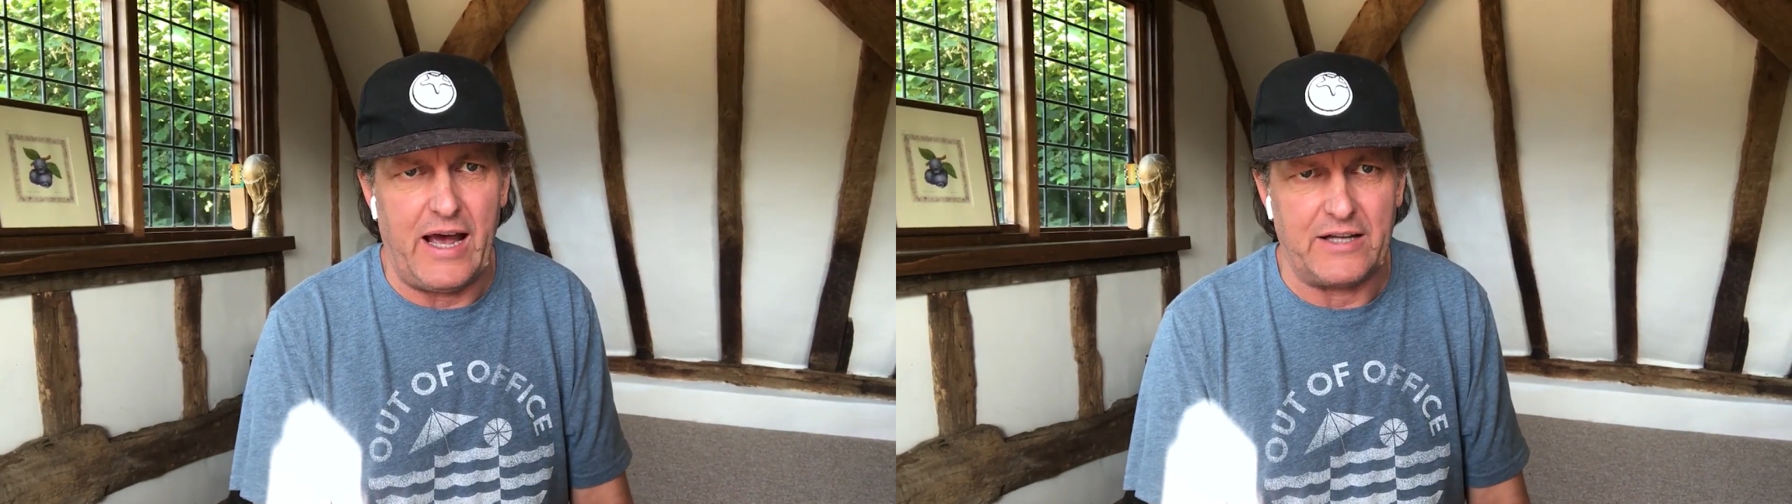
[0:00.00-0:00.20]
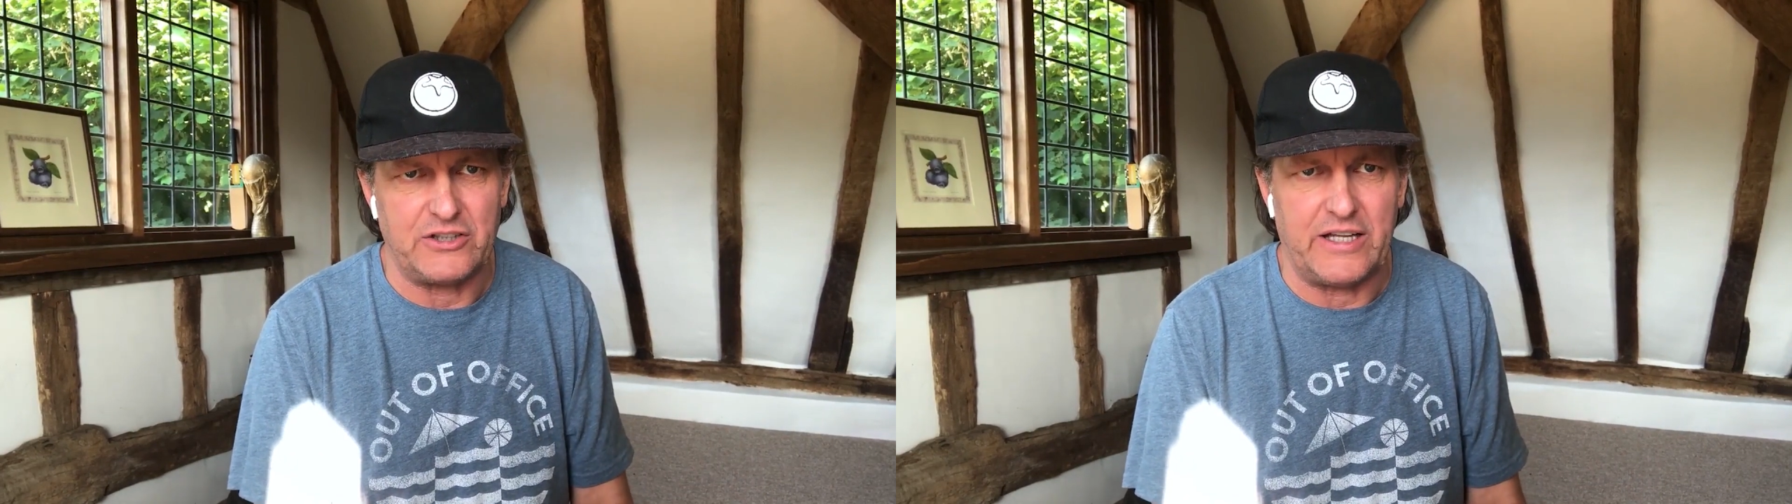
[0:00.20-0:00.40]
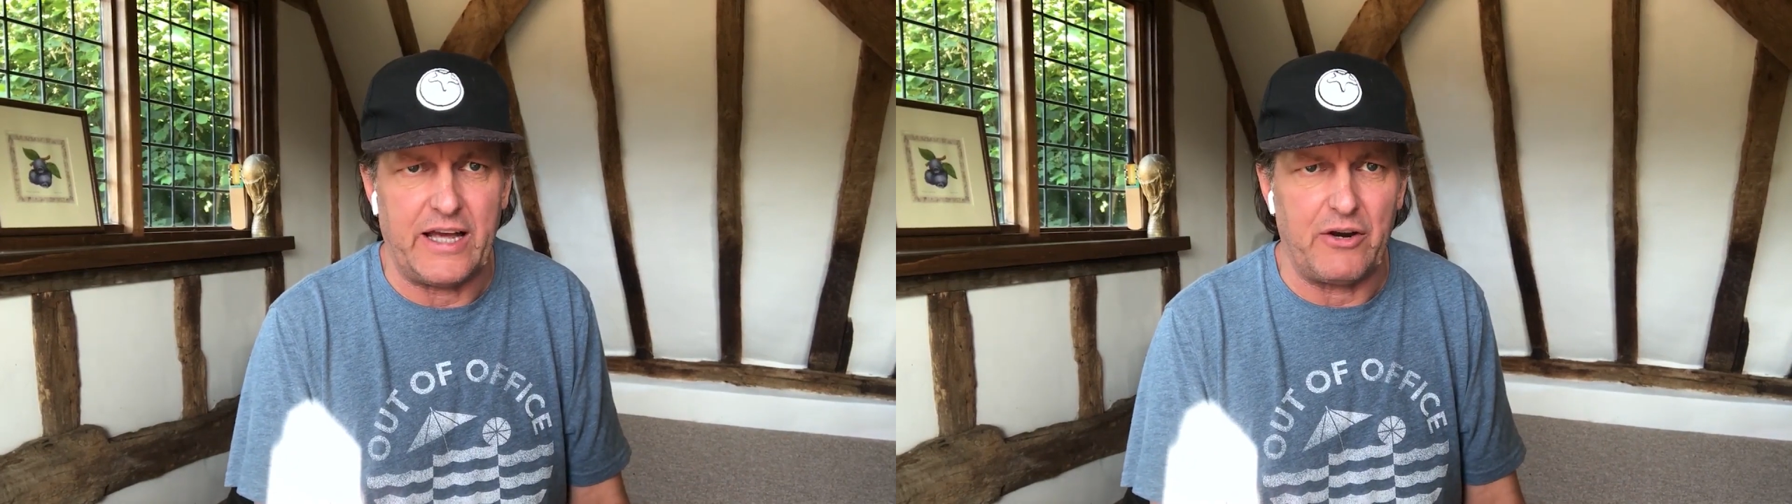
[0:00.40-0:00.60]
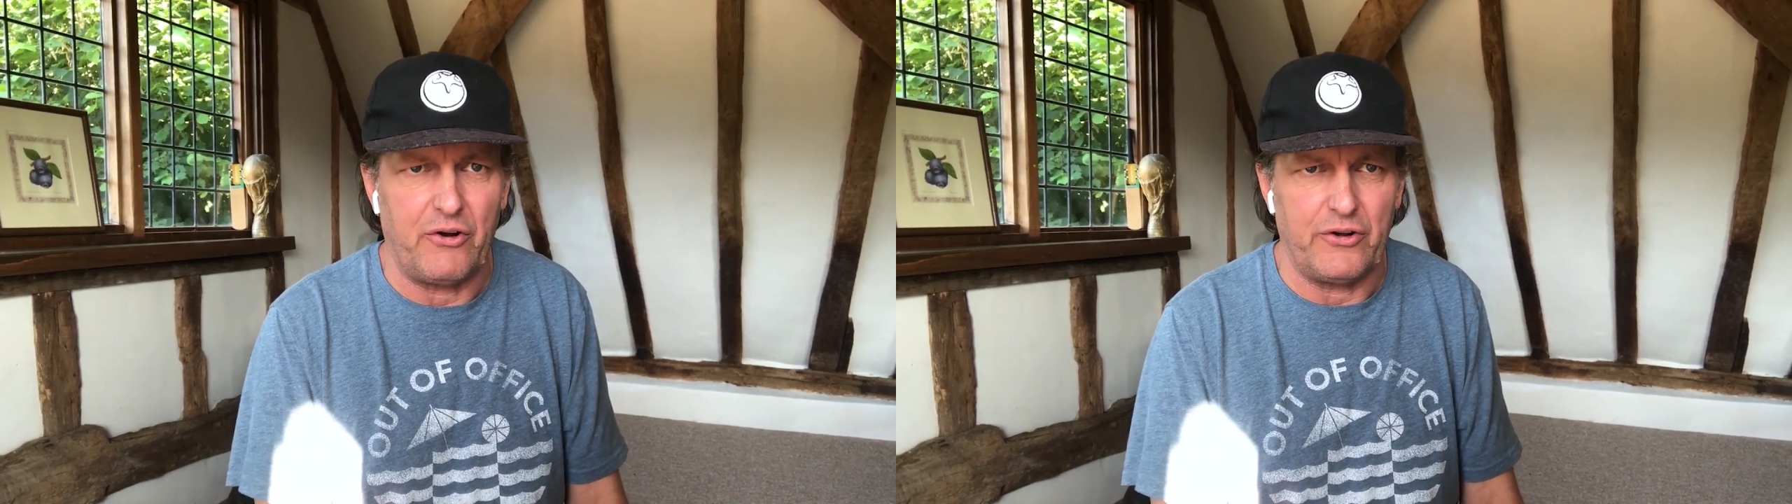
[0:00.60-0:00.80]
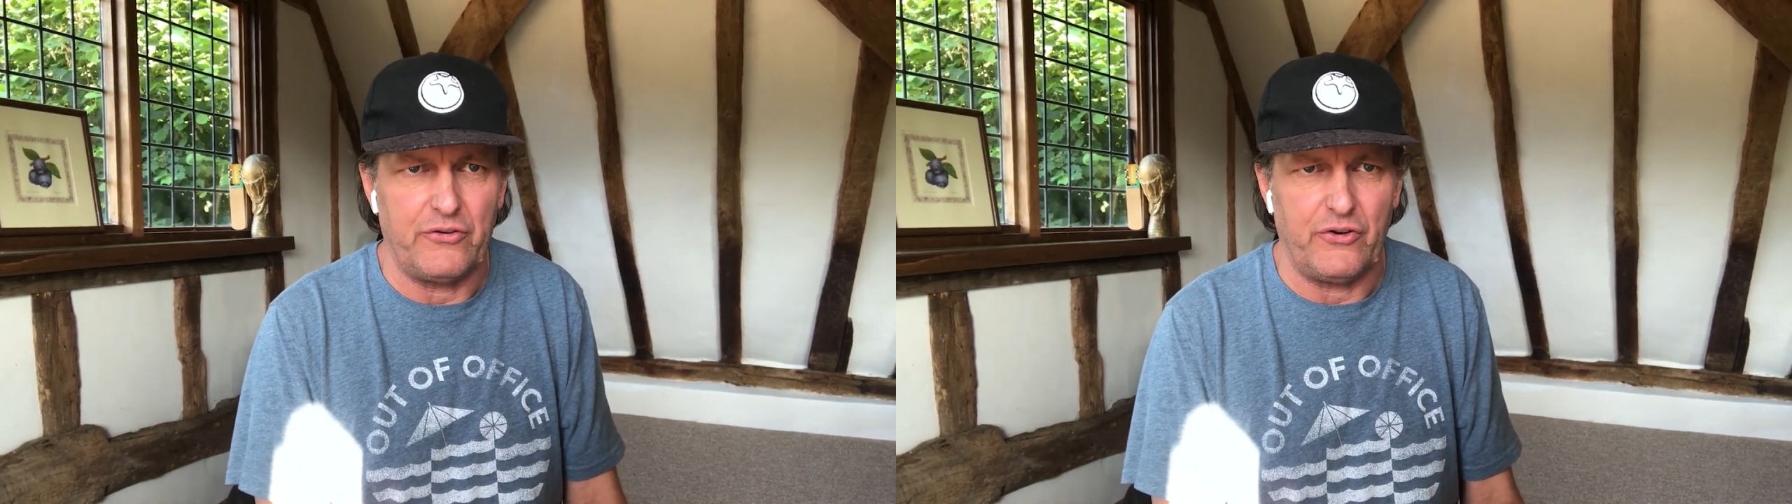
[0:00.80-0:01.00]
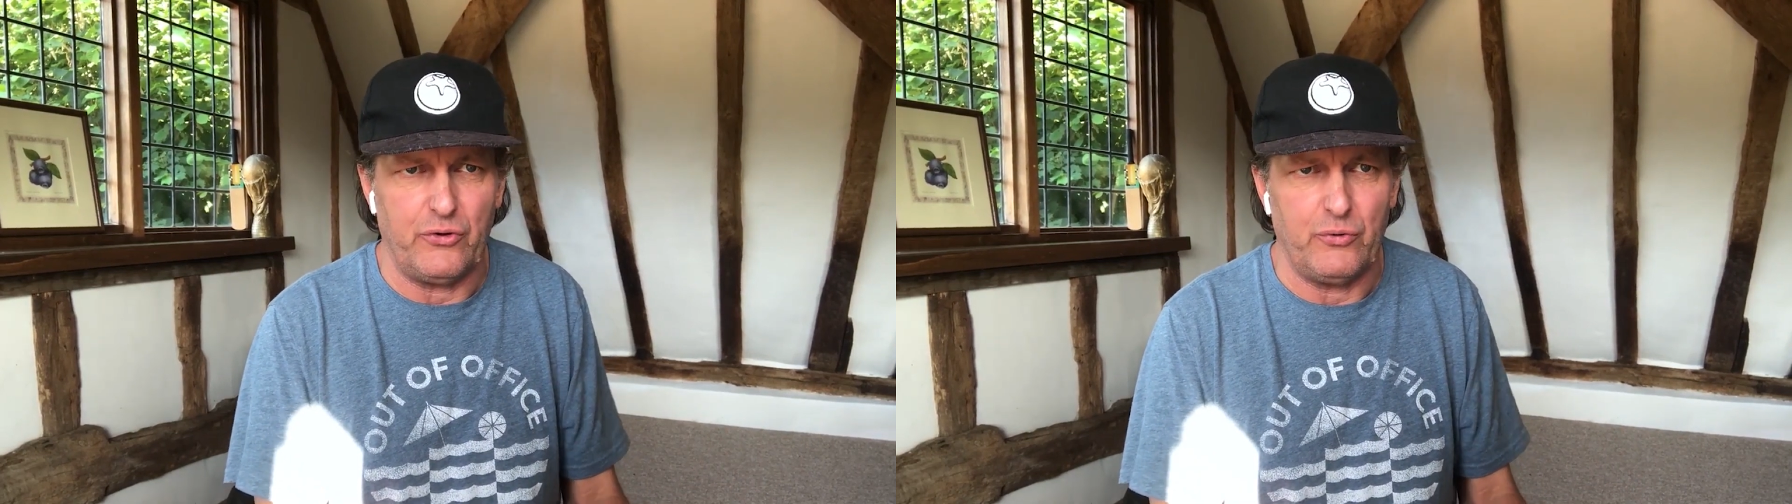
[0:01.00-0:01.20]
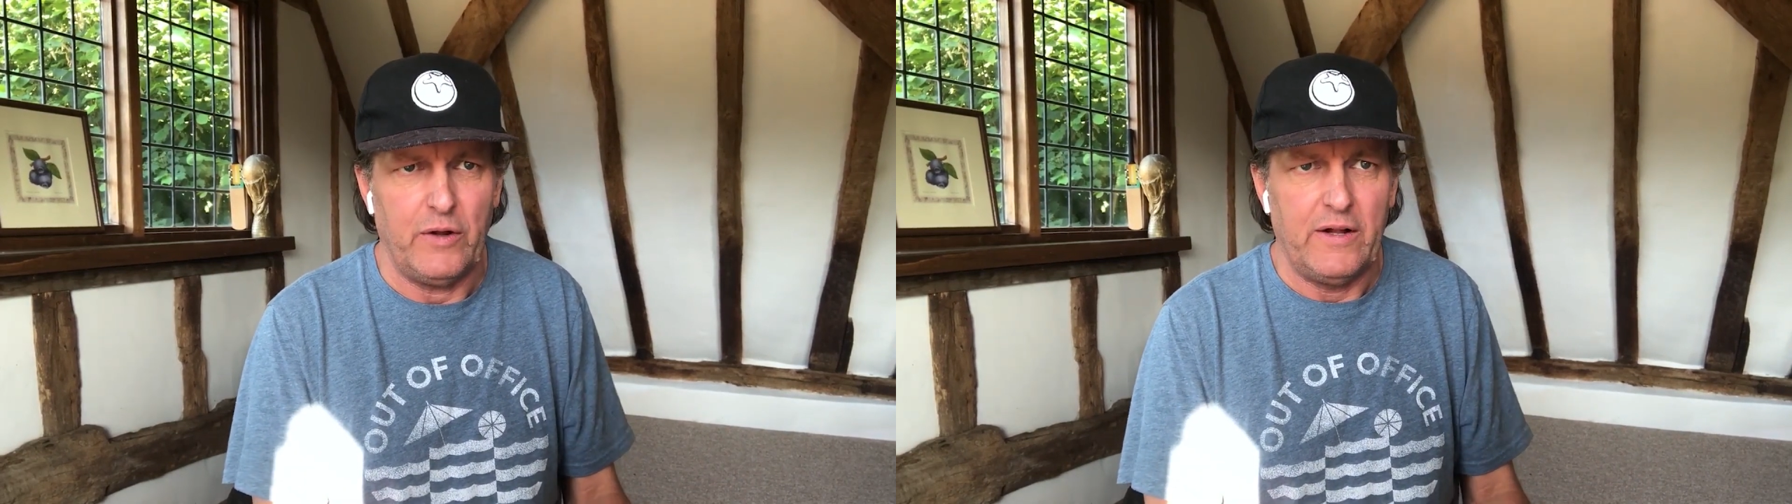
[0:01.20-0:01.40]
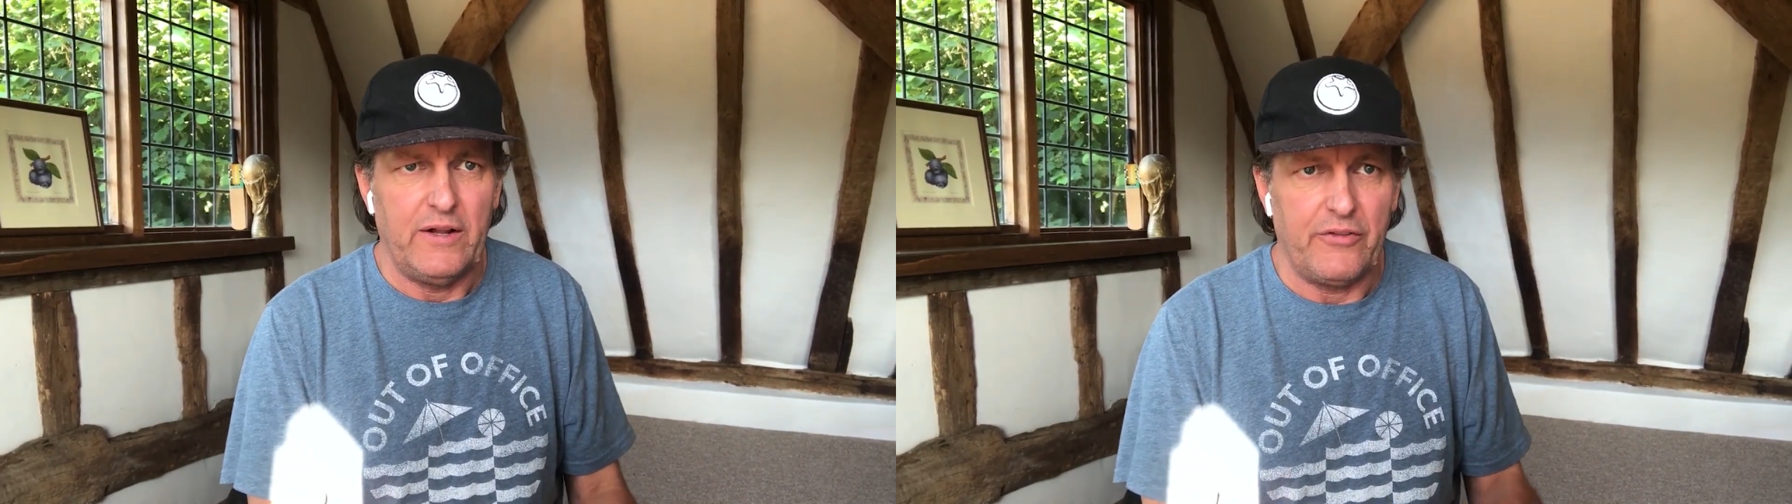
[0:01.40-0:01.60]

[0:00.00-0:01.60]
actually get on and do